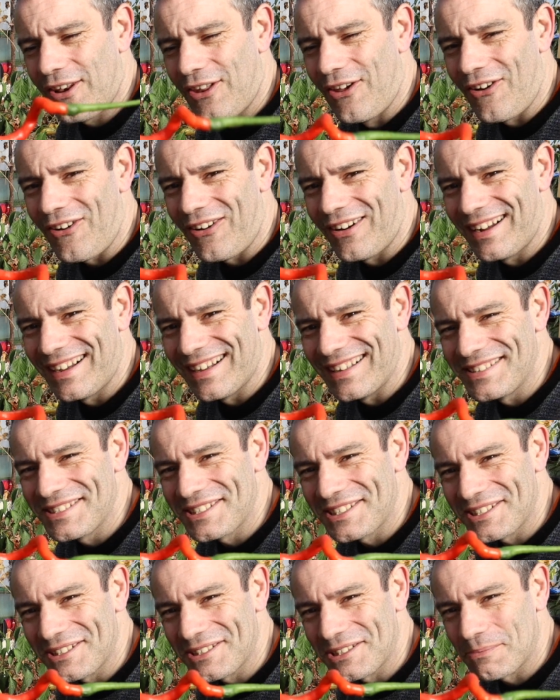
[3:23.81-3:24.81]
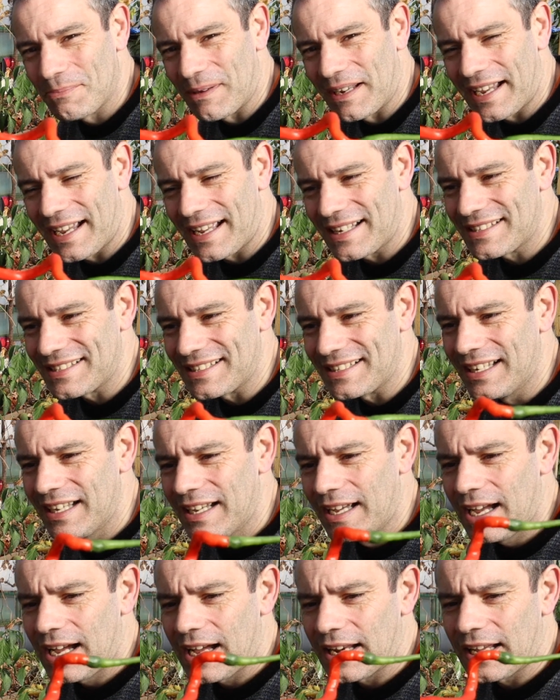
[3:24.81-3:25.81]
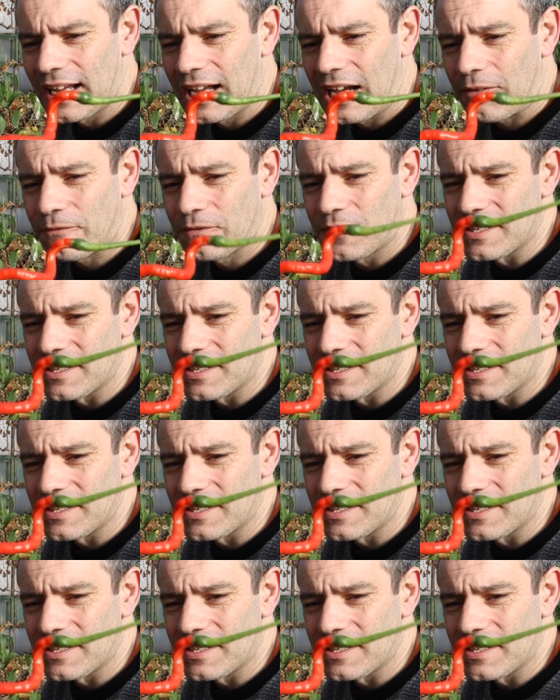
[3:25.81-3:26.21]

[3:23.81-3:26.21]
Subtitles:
longest spaghetti, and I have